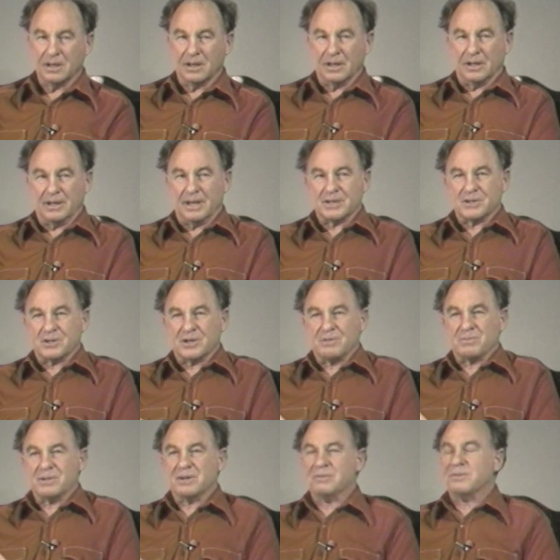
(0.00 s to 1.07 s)
And that's
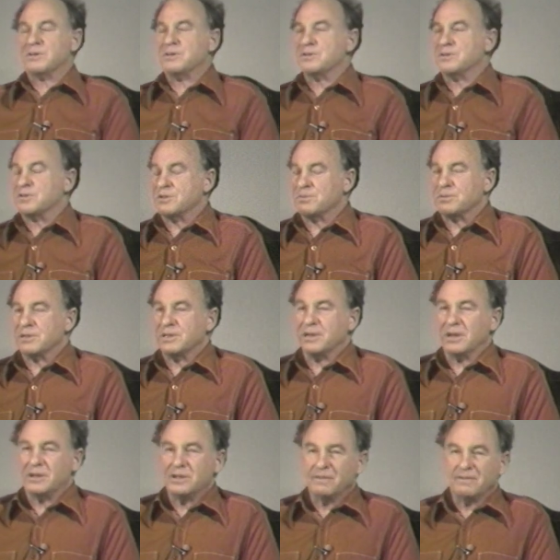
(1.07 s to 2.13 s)
something which is simply an
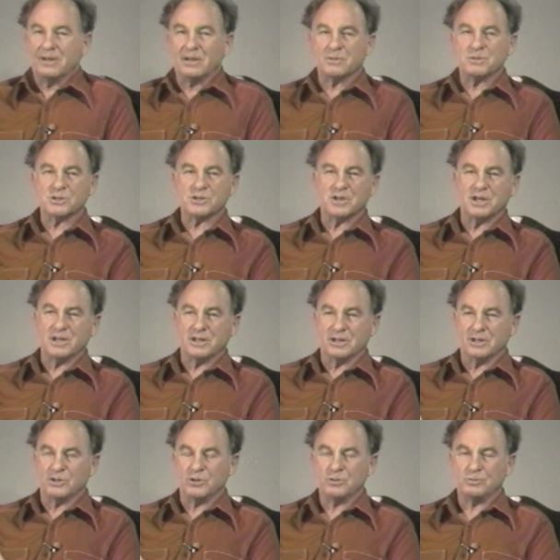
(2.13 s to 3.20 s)
undeveloped state
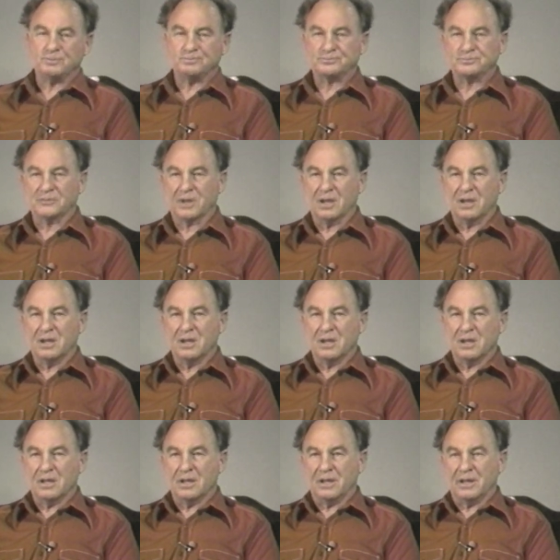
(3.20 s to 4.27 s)
in you.
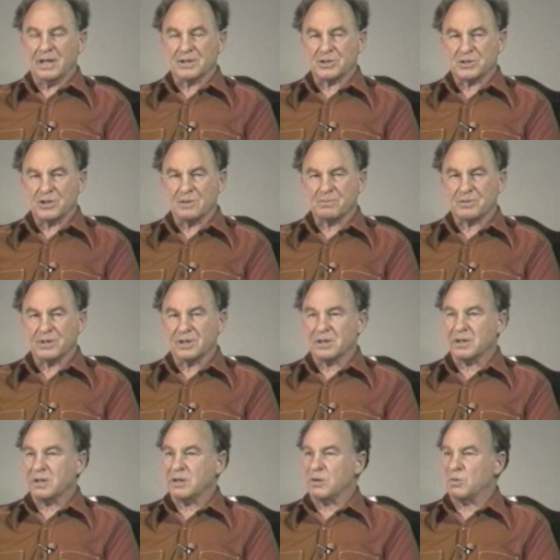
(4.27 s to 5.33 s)
That's
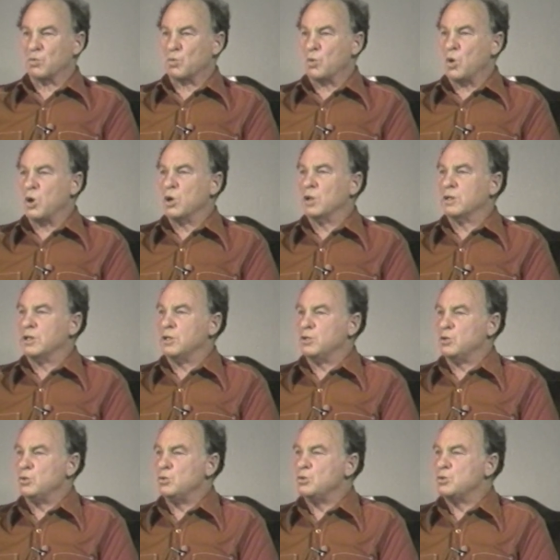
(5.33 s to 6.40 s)
something wrongly
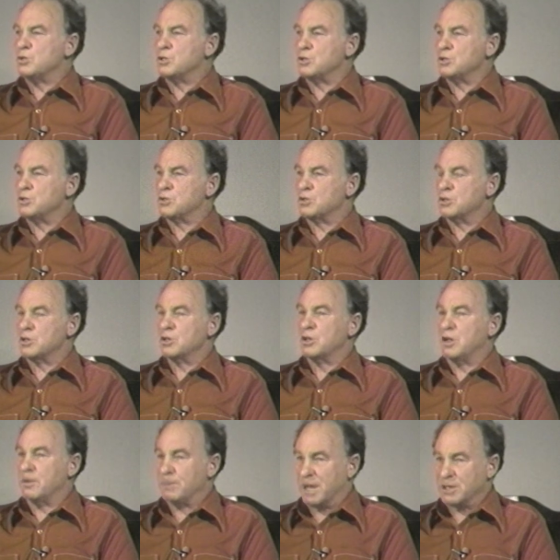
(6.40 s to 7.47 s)
uses
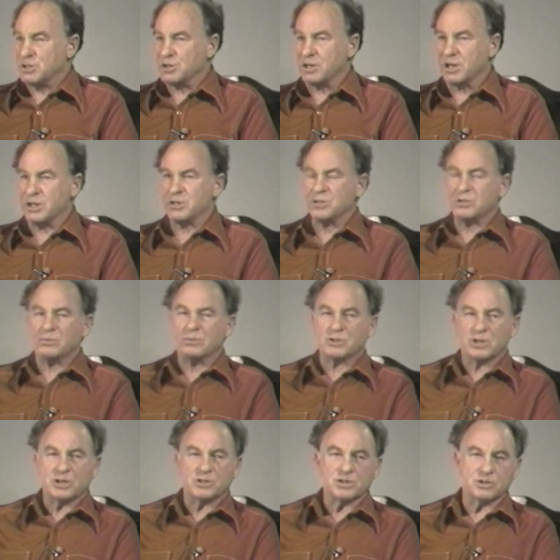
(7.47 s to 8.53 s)
imagination,
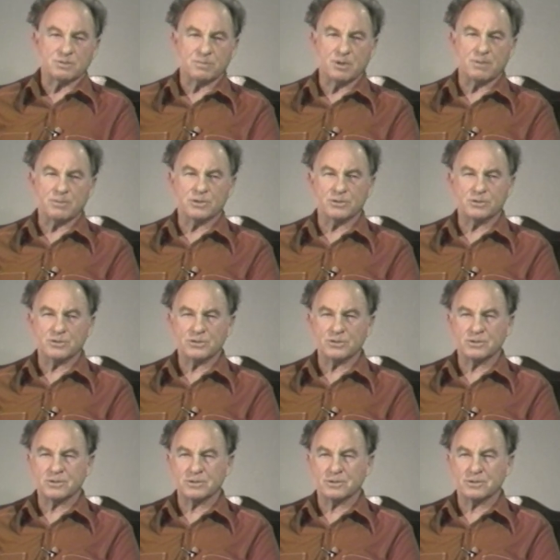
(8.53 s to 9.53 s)
which has its proper uses,